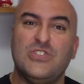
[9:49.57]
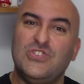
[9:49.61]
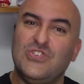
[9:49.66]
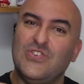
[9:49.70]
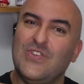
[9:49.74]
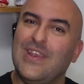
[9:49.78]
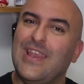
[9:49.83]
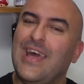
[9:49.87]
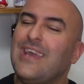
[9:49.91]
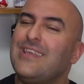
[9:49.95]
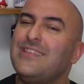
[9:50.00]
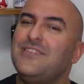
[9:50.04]

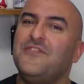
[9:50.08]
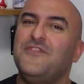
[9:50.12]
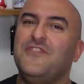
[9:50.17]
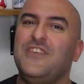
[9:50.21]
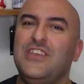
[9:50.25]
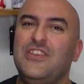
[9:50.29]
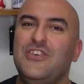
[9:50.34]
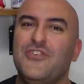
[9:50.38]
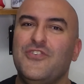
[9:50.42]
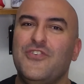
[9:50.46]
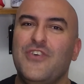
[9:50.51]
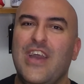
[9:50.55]
to like the
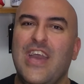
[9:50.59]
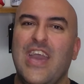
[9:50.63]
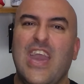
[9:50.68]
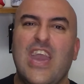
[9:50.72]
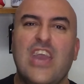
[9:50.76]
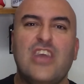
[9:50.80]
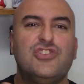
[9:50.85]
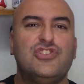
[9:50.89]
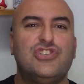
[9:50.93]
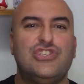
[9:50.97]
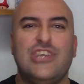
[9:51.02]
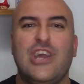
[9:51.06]
video,
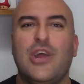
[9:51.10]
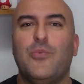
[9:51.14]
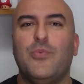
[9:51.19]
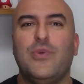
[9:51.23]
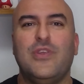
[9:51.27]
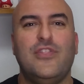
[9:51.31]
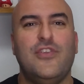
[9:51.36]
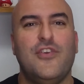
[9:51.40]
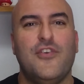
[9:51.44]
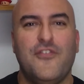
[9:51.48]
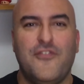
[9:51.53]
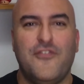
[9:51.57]
and share
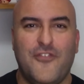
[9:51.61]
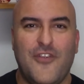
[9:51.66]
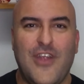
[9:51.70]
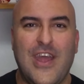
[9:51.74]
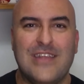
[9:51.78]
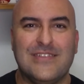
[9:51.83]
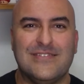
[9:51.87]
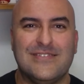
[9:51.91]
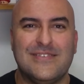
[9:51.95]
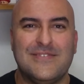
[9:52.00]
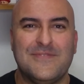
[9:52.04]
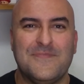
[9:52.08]
with your
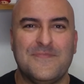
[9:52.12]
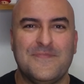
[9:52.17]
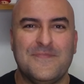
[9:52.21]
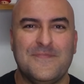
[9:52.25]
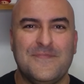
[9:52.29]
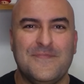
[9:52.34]
friends.